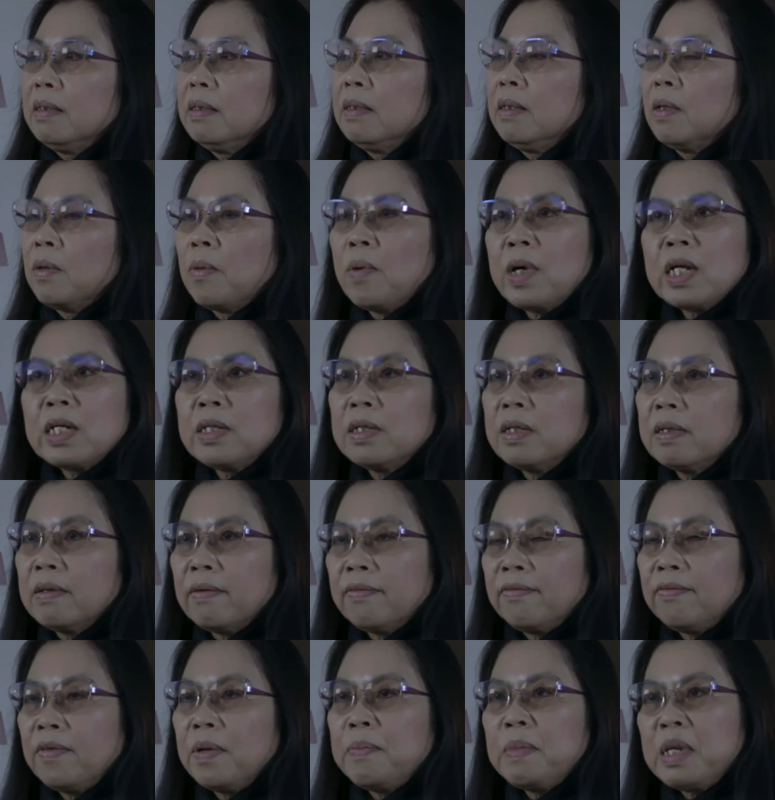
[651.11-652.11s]
the question
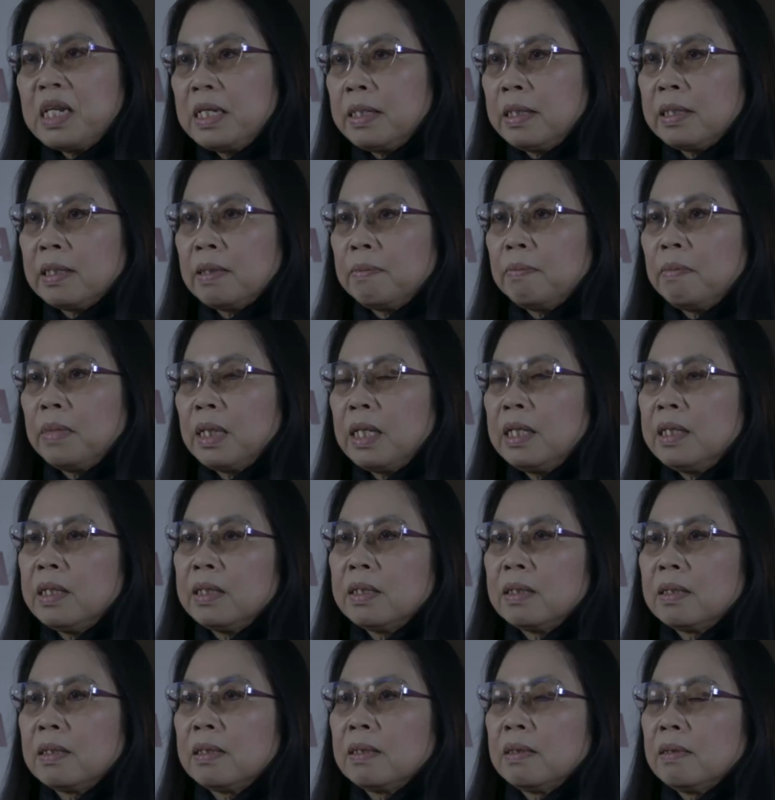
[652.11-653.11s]
of feminism
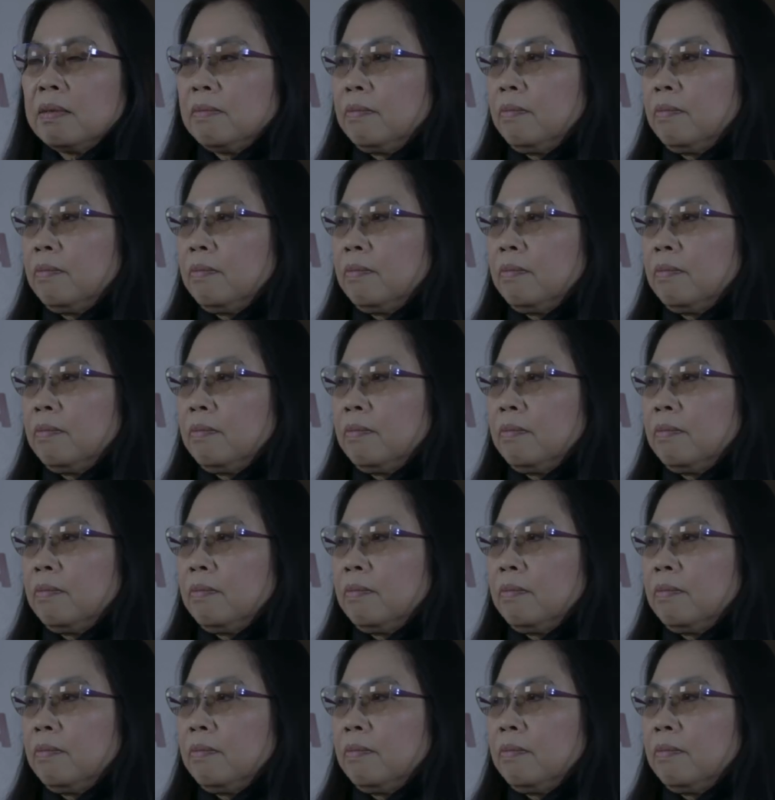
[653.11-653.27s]
is